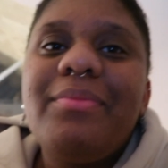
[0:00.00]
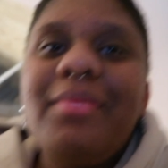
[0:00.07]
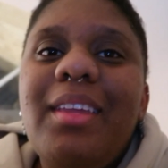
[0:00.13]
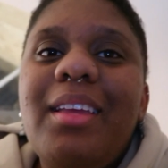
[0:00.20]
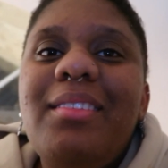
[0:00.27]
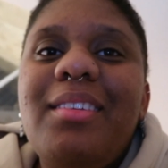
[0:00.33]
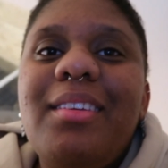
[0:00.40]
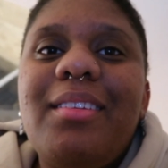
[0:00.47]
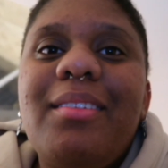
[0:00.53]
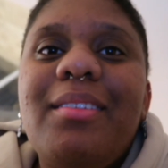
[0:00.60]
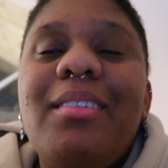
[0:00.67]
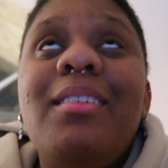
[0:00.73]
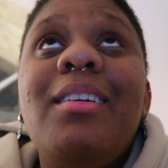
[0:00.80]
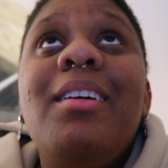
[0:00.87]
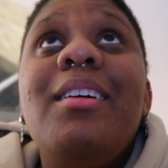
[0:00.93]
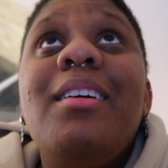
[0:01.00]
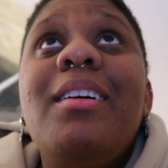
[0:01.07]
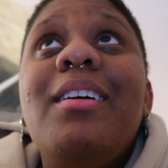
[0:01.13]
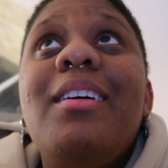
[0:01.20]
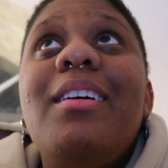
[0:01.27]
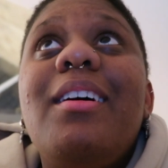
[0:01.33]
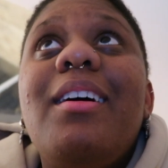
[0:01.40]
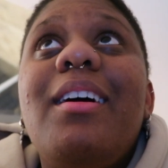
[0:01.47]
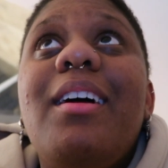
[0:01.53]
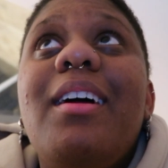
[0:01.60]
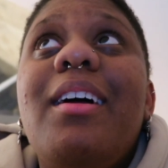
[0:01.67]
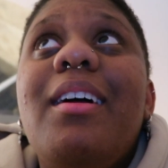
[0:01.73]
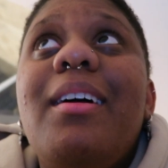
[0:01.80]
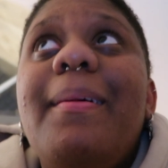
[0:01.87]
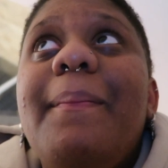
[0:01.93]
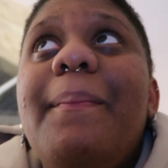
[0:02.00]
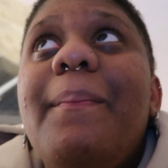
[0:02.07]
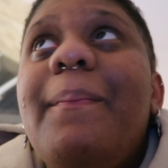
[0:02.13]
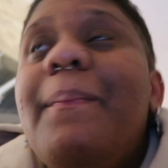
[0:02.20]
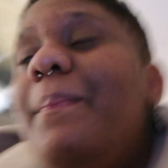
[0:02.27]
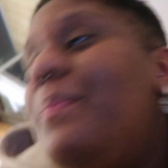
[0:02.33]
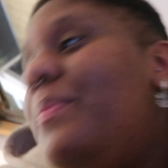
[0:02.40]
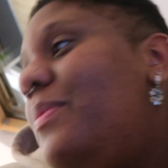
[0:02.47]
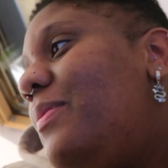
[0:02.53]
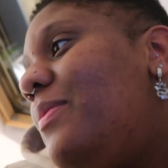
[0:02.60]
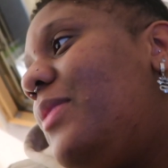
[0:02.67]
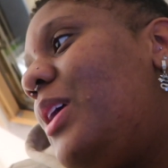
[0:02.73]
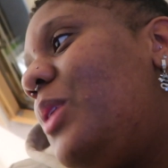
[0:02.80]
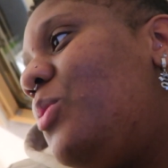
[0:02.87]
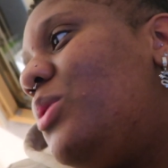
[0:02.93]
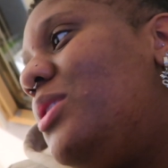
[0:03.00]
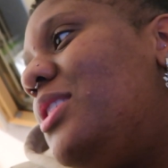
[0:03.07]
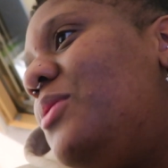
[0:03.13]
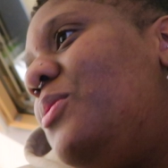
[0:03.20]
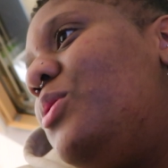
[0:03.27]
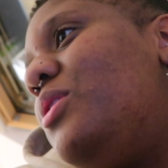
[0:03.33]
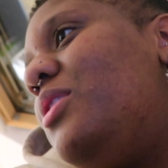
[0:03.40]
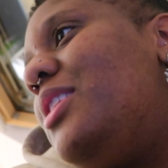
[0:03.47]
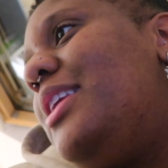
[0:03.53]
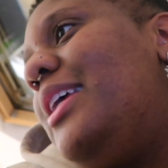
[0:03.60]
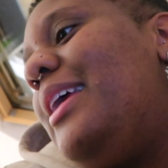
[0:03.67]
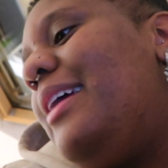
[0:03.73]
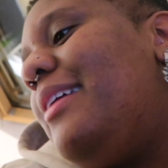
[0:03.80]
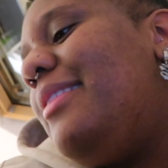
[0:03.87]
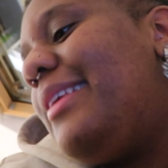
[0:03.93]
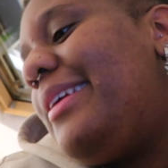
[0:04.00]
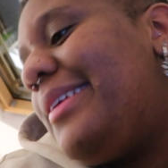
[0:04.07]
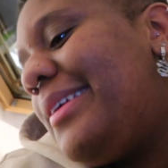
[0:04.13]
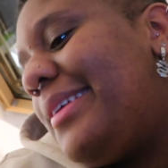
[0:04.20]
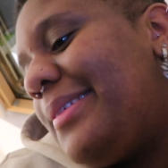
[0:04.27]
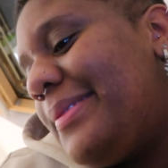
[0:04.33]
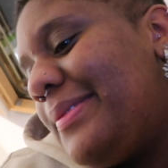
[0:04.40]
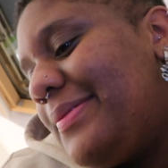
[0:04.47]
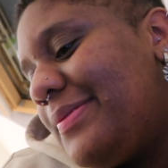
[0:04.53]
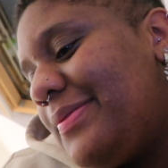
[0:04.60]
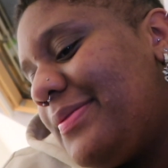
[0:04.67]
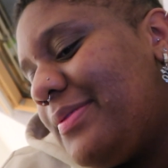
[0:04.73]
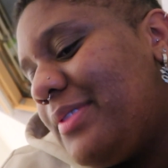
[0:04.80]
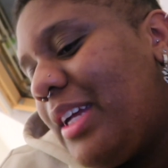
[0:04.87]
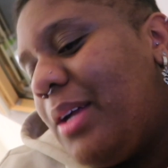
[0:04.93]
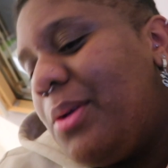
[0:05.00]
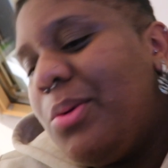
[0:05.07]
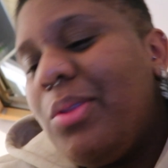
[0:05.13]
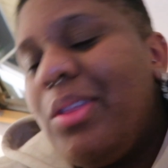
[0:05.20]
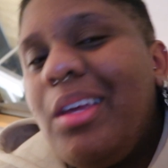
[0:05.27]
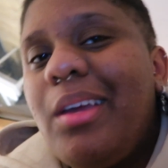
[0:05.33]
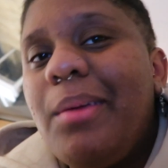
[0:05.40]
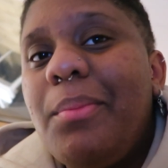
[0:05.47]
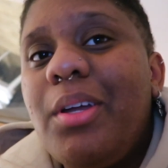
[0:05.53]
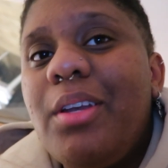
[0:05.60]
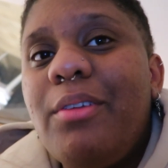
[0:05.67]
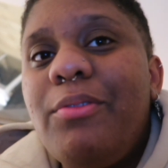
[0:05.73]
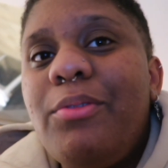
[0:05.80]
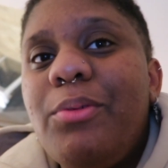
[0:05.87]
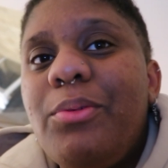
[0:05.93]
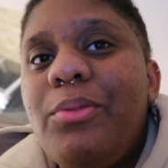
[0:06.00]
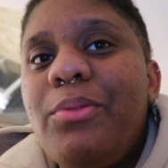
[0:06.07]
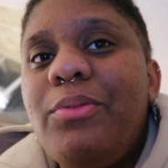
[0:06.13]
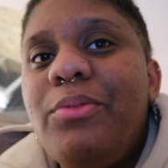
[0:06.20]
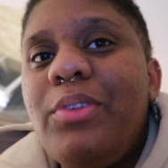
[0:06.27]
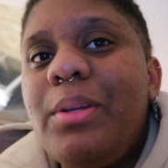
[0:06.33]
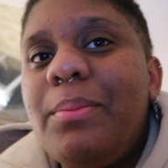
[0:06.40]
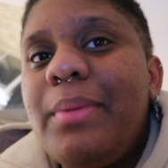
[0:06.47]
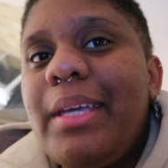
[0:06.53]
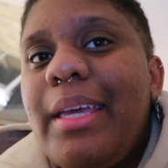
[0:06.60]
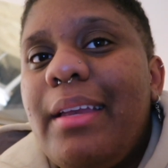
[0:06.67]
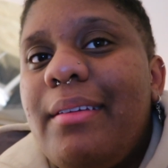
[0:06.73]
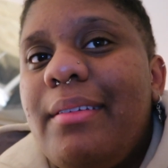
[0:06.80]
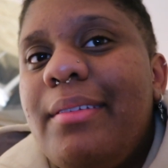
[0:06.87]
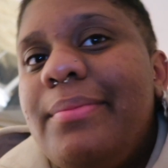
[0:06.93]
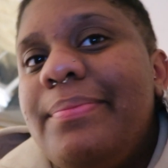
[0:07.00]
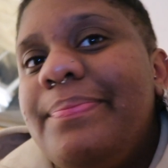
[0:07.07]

that's it. Um that was it for today I think I don't think I'm gonna film, again